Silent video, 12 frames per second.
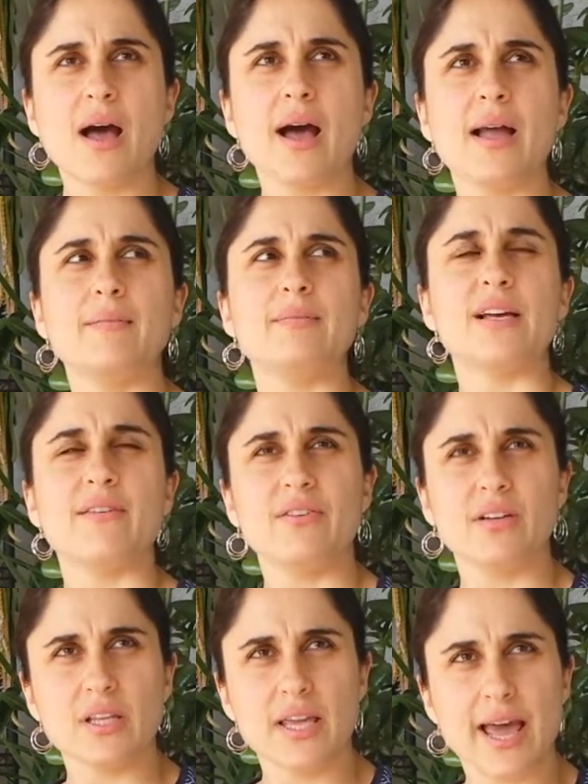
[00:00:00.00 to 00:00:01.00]
I'm
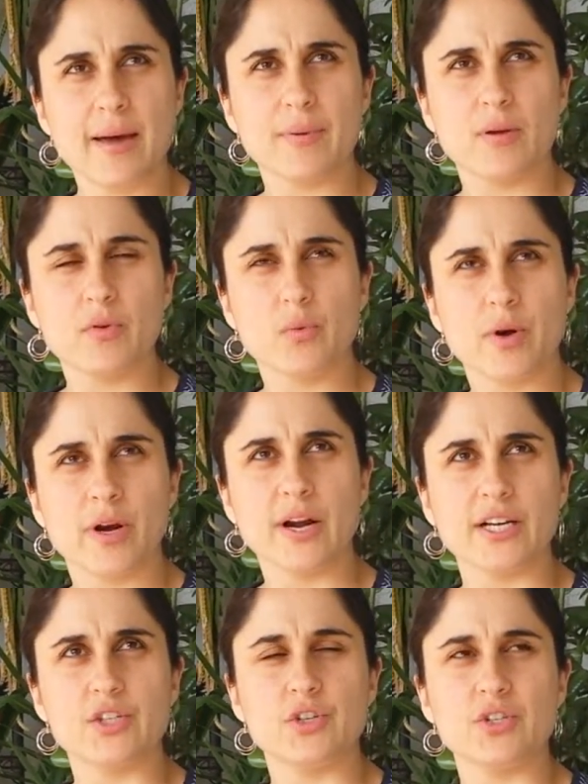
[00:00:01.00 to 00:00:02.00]
definitely happy with where
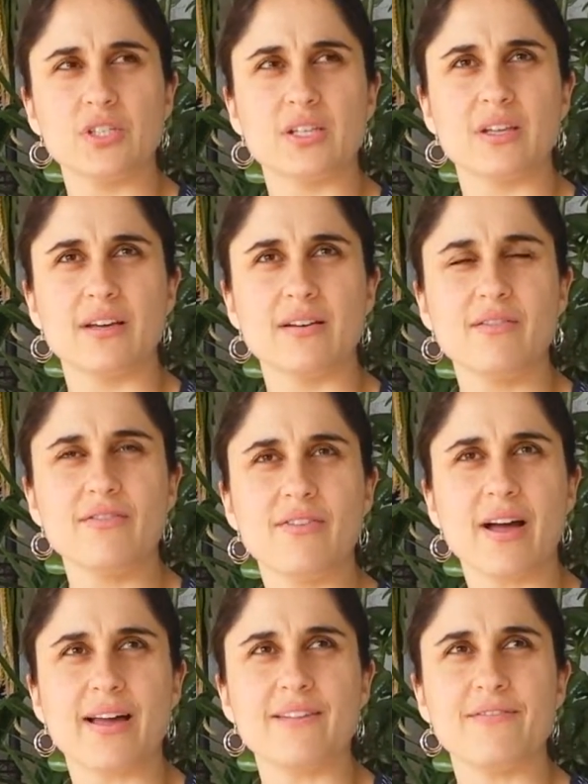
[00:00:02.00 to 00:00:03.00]
I choose to live.
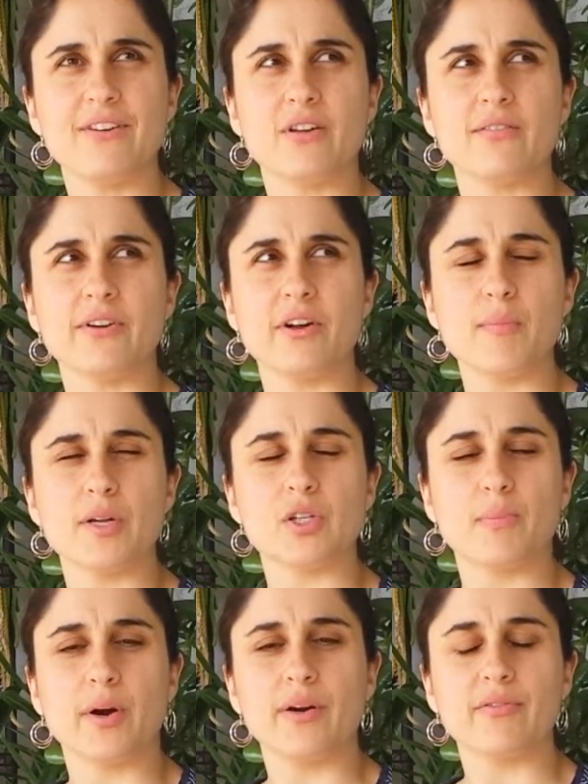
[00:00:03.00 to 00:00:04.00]
I feel very
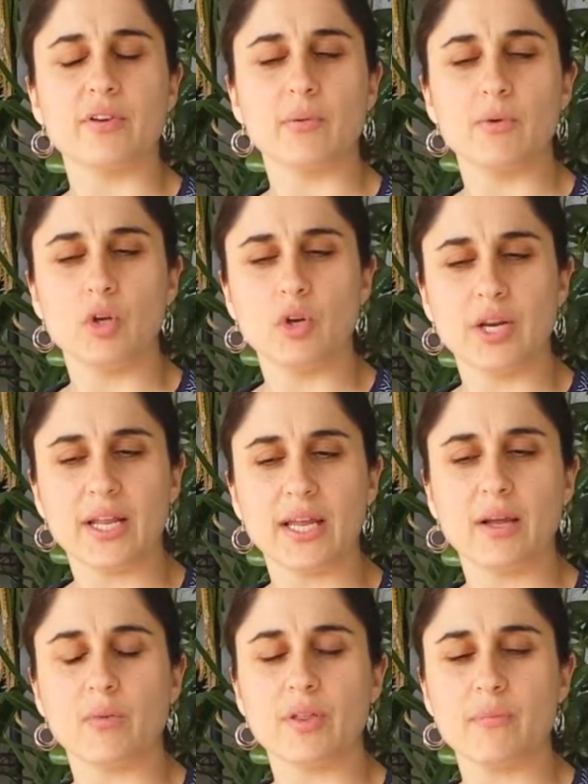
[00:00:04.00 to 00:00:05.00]
much a part of the
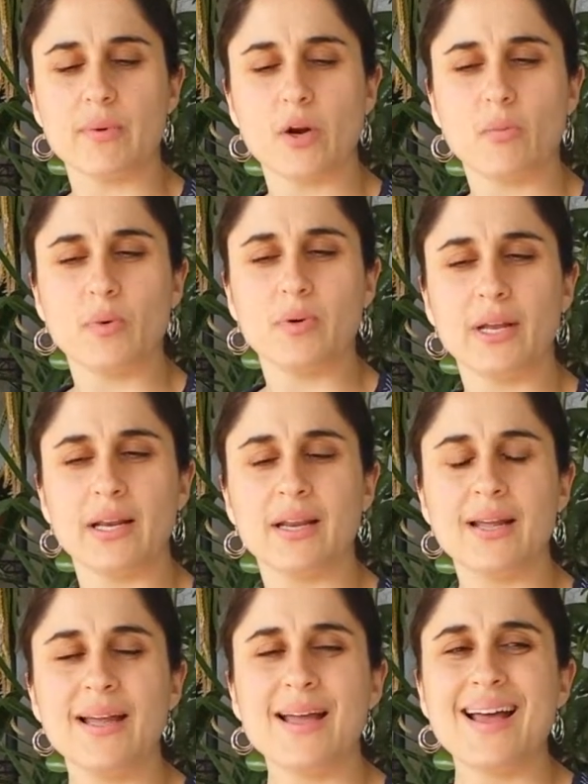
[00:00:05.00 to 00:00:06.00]
community within Meadow Point.
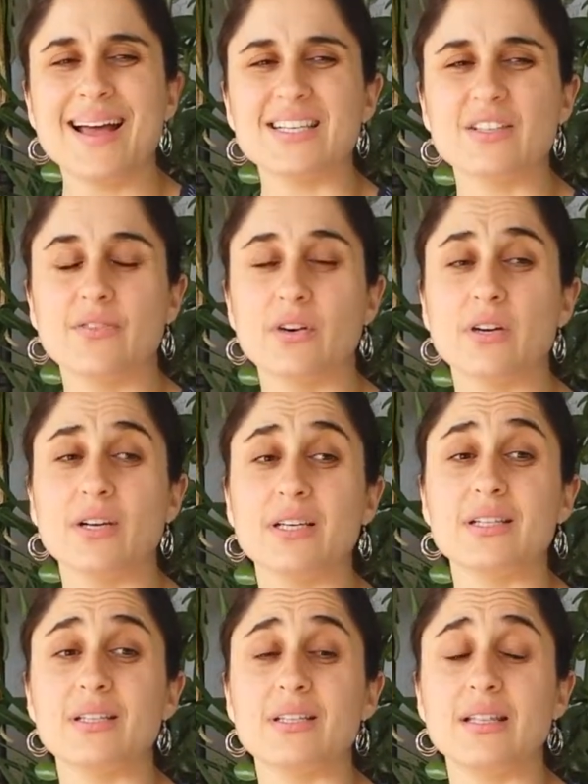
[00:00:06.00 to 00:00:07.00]
As far
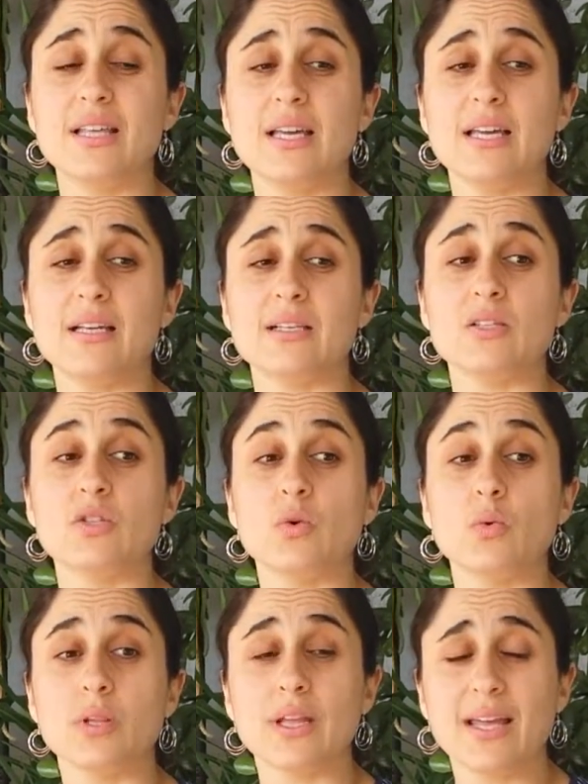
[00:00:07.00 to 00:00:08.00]
as the
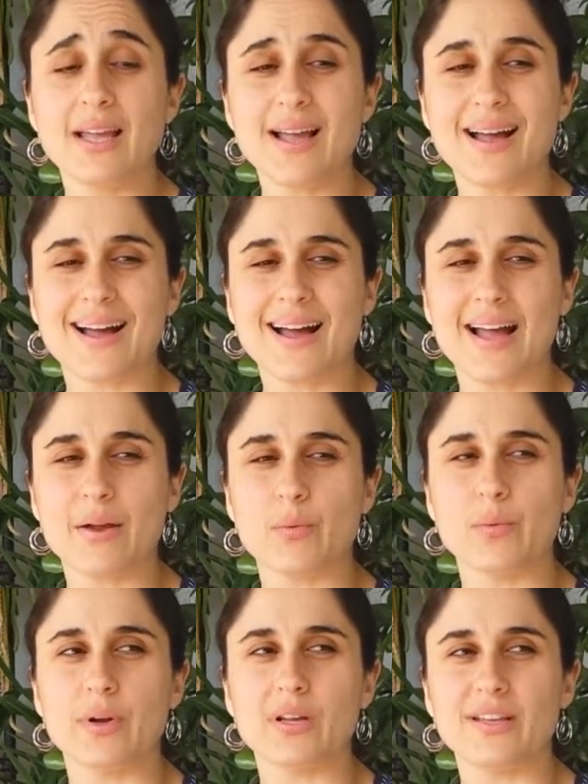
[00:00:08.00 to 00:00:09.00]
schooling, I
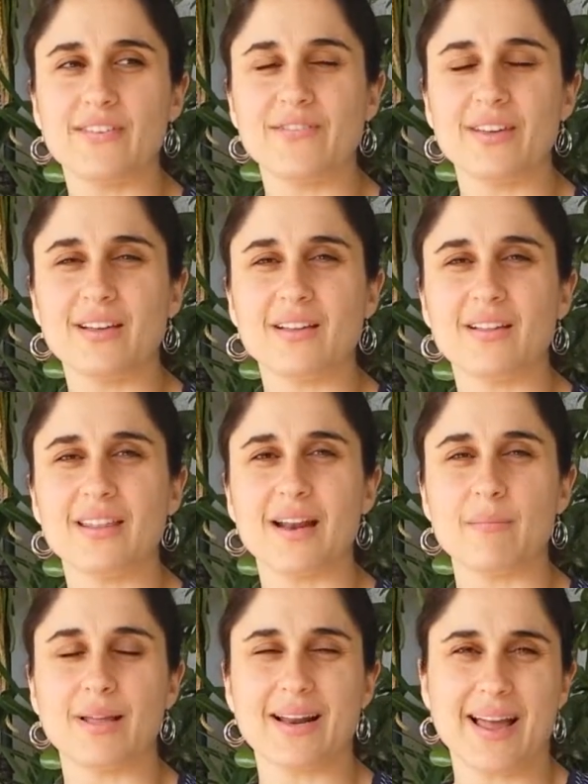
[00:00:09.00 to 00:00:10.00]
really feel that
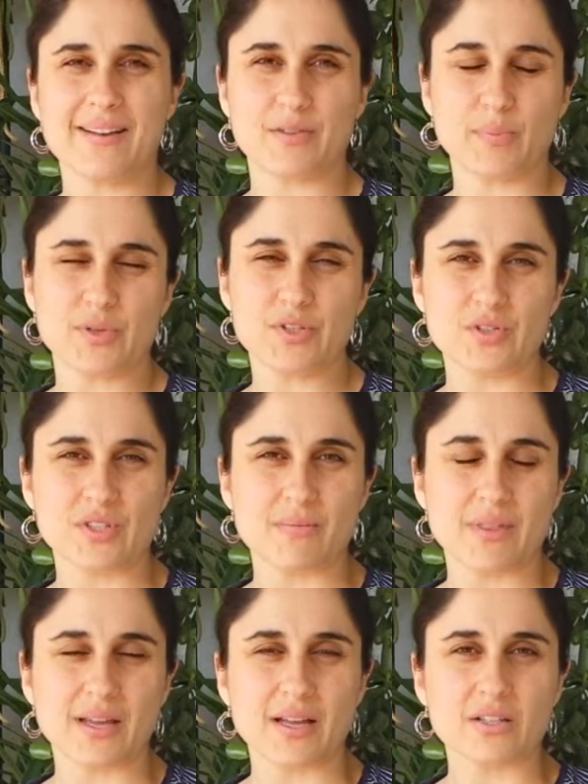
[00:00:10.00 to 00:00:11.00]
I'm going to have to pursue
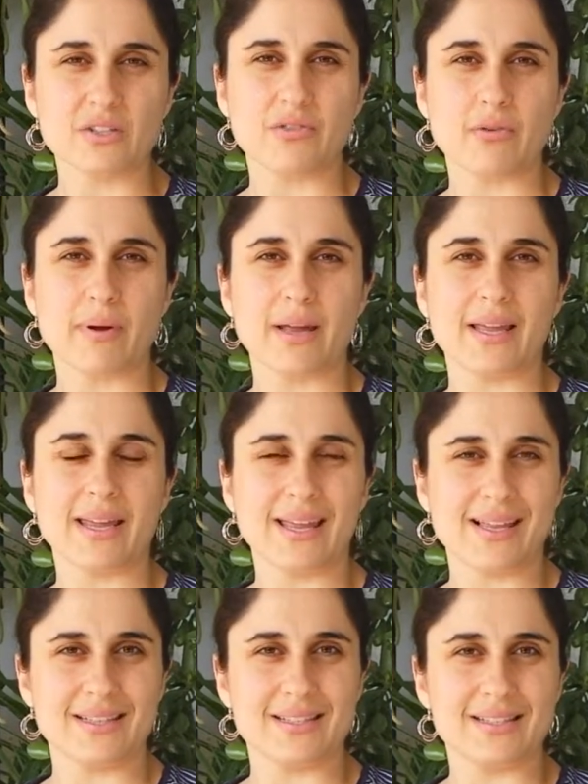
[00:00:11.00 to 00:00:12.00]
something else for my
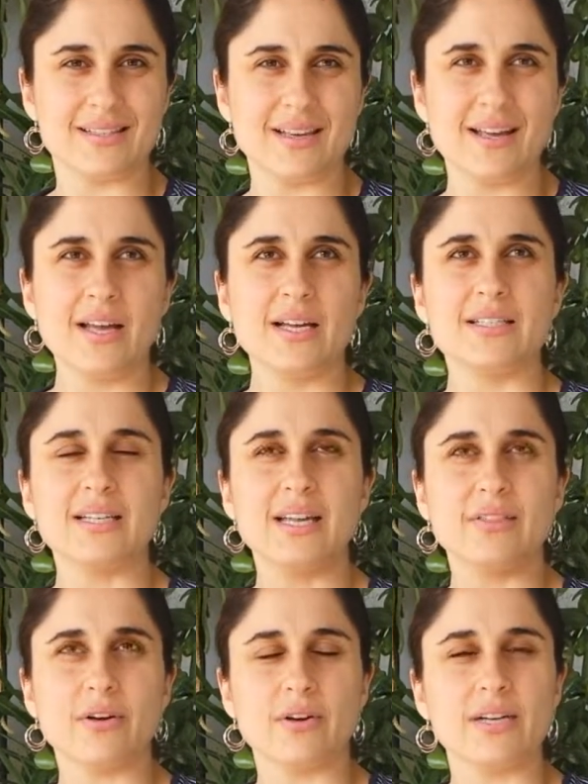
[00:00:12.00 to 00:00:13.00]
kids to
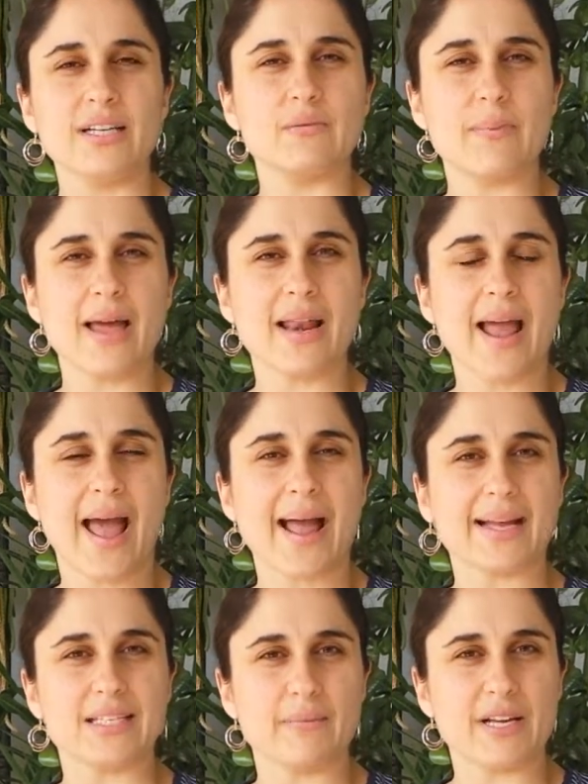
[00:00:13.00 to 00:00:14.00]
get their needs met
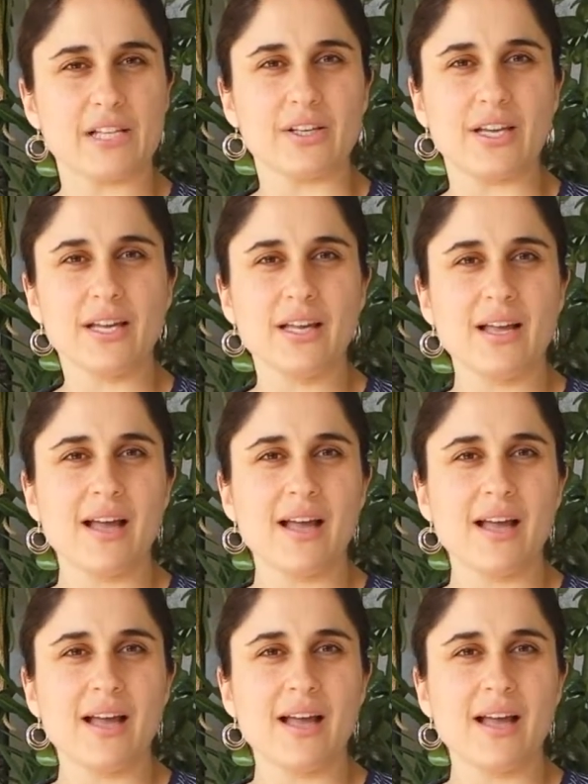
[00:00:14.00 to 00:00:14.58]
academically.